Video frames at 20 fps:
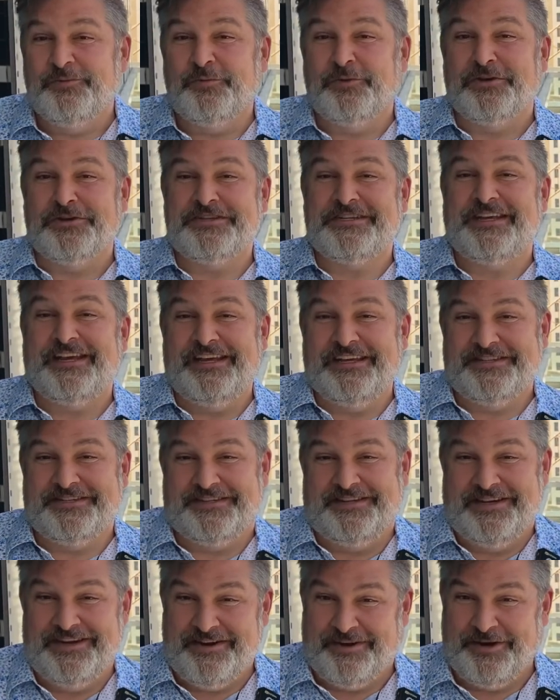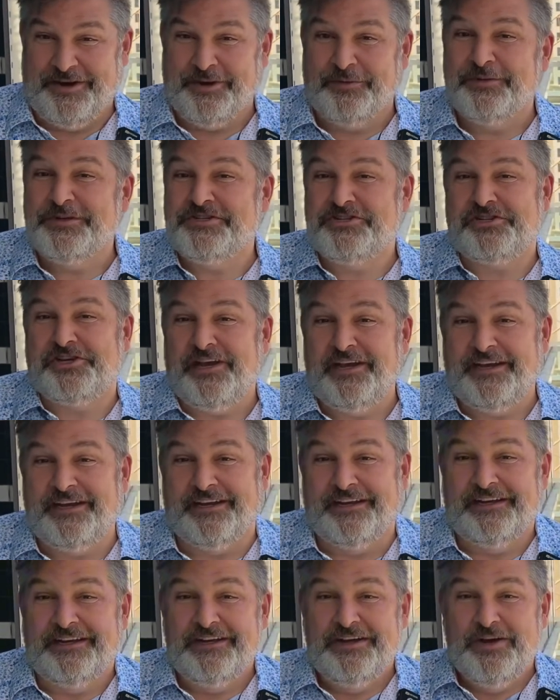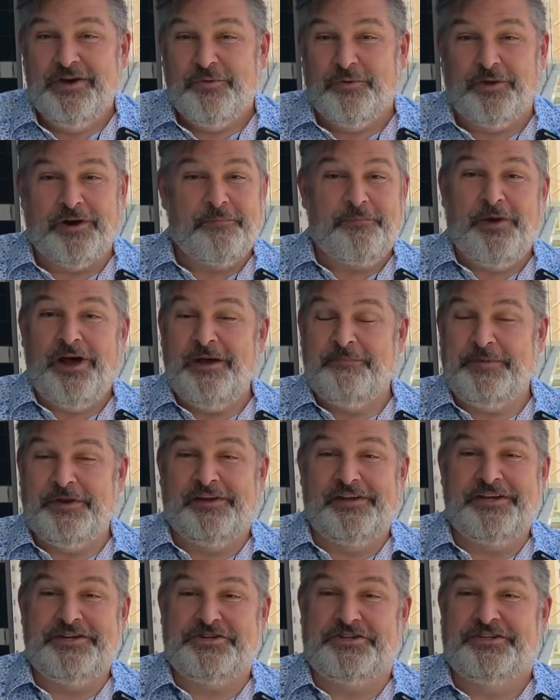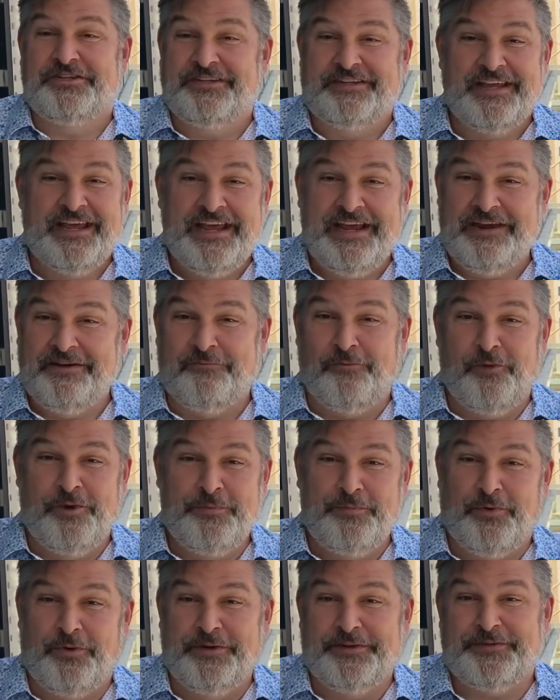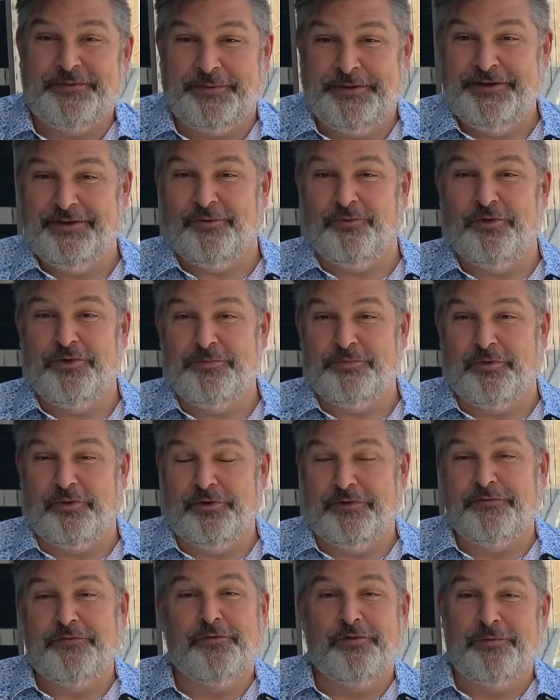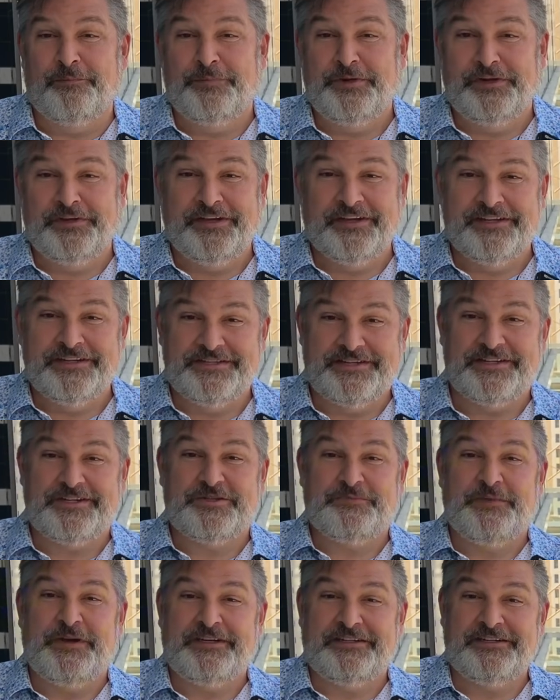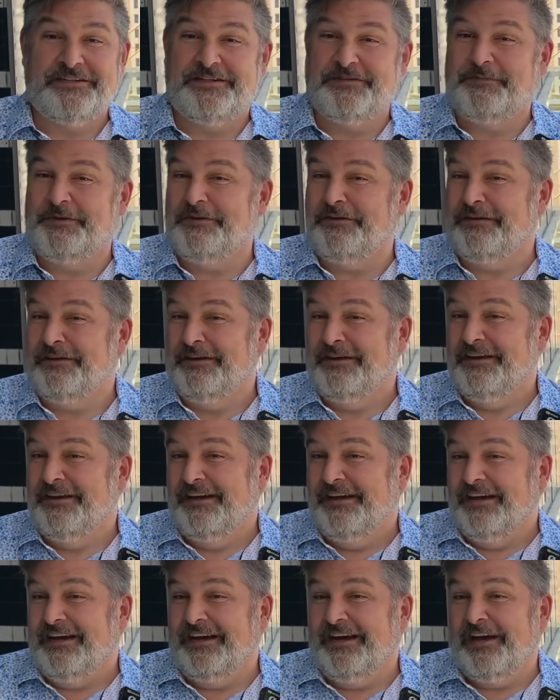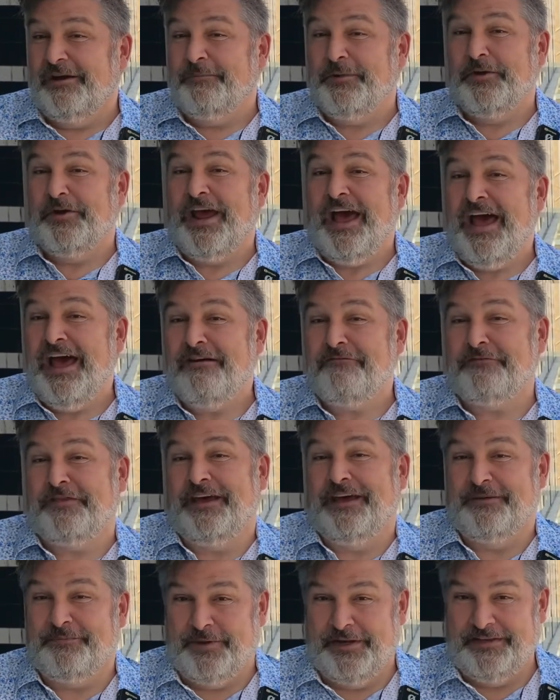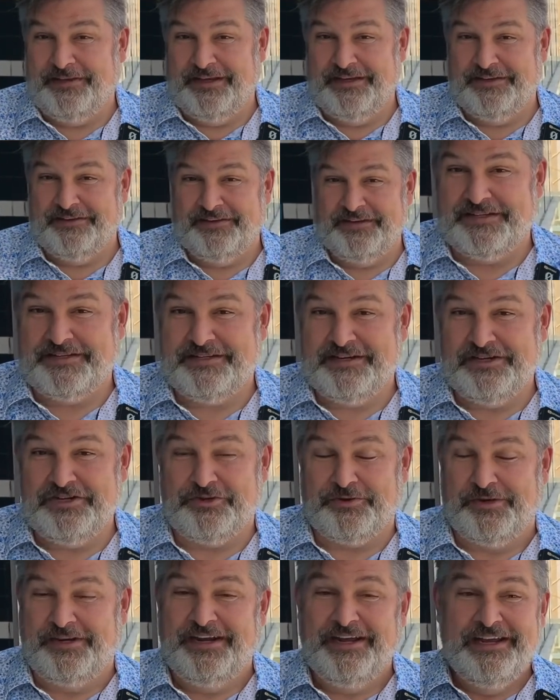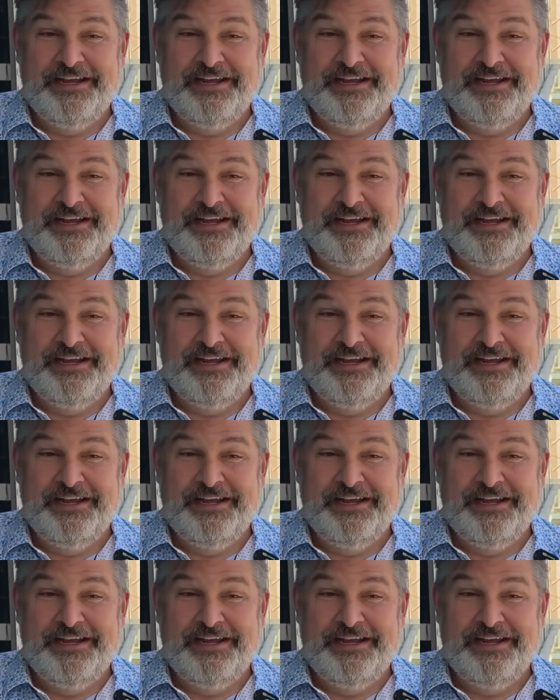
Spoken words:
worst case scenario is China, where a population today of 1.3 or 1.4 billion is expected to be about half that by the end of this century.